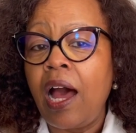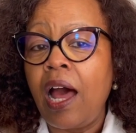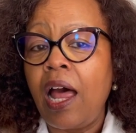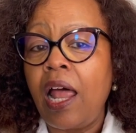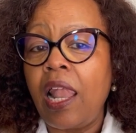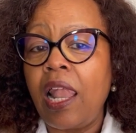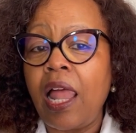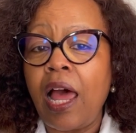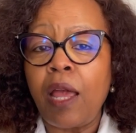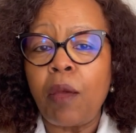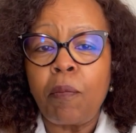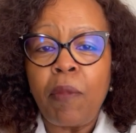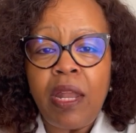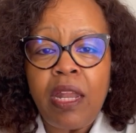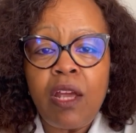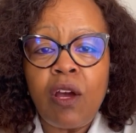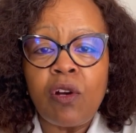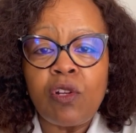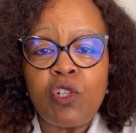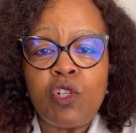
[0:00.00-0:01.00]
Like
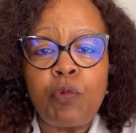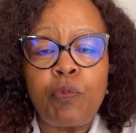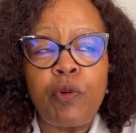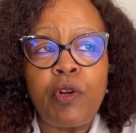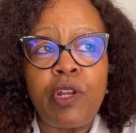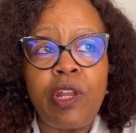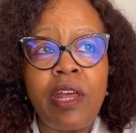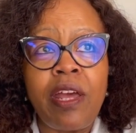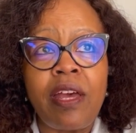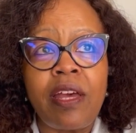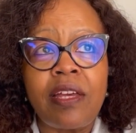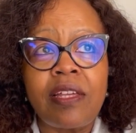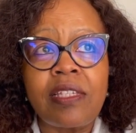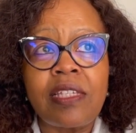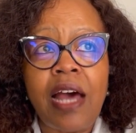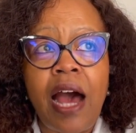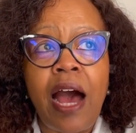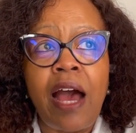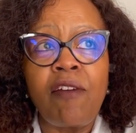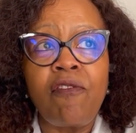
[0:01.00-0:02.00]
many entrepreneurs,
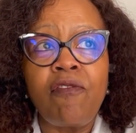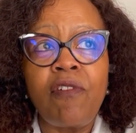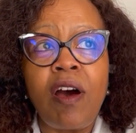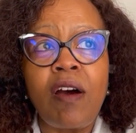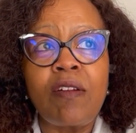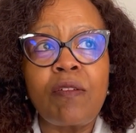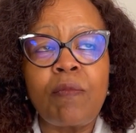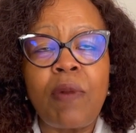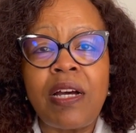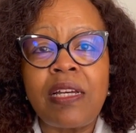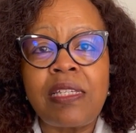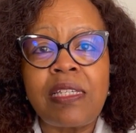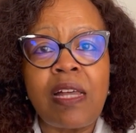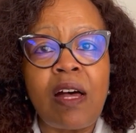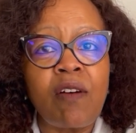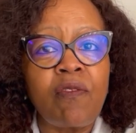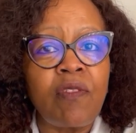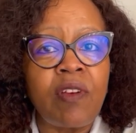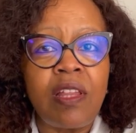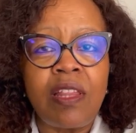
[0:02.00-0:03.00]
I found
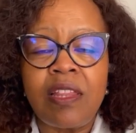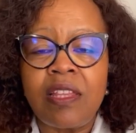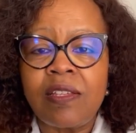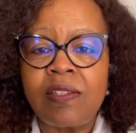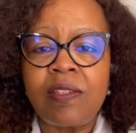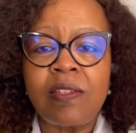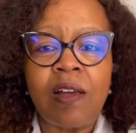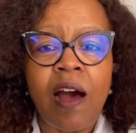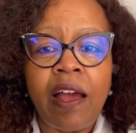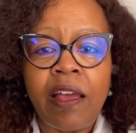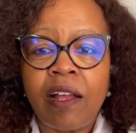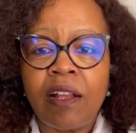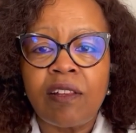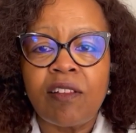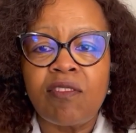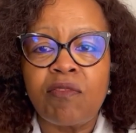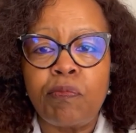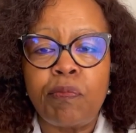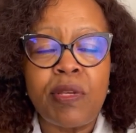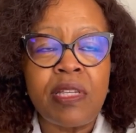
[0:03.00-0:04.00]
myself in this cycle
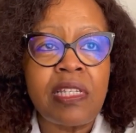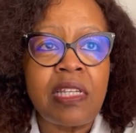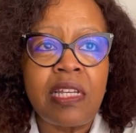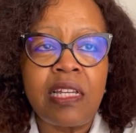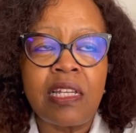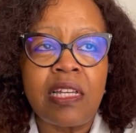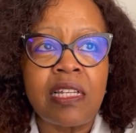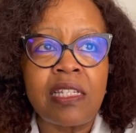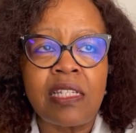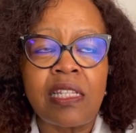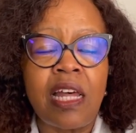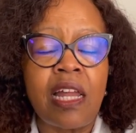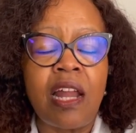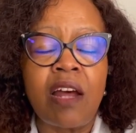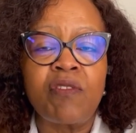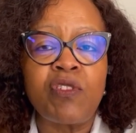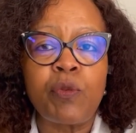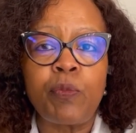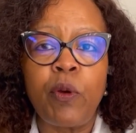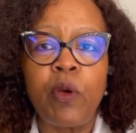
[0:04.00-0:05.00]
of busyness that
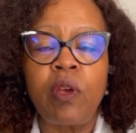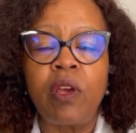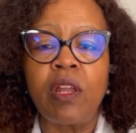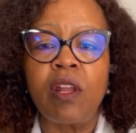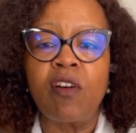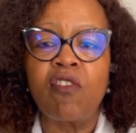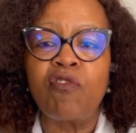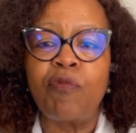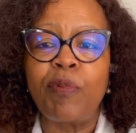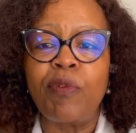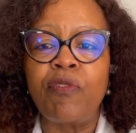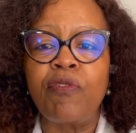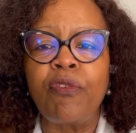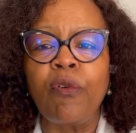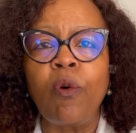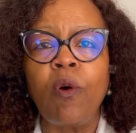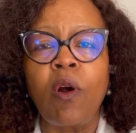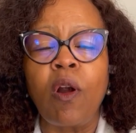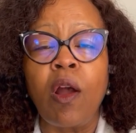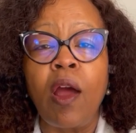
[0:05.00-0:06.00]
I've spoken of
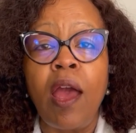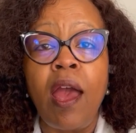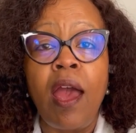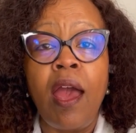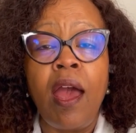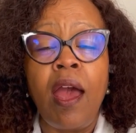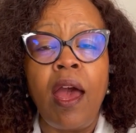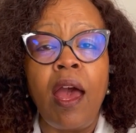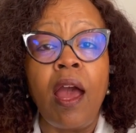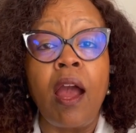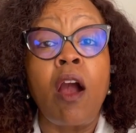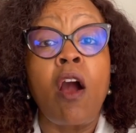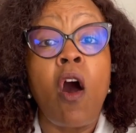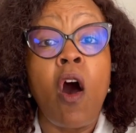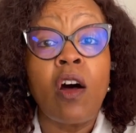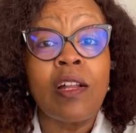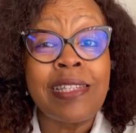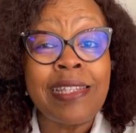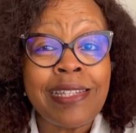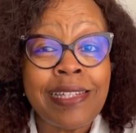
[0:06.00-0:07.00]
before, and
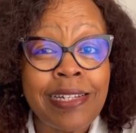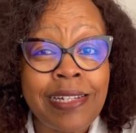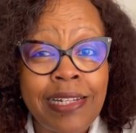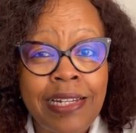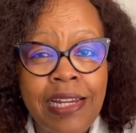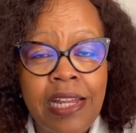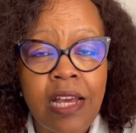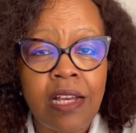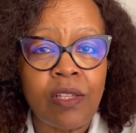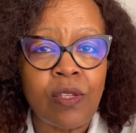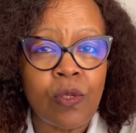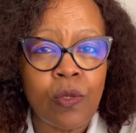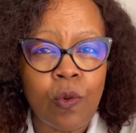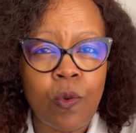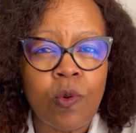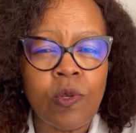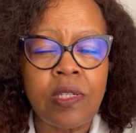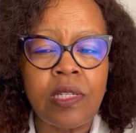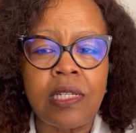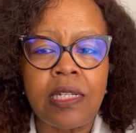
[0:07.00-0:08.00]
constantly
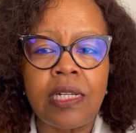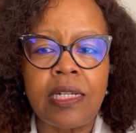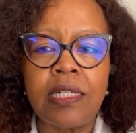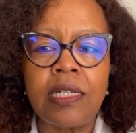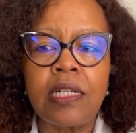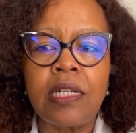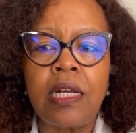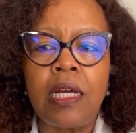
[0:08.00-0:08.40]
exhausted,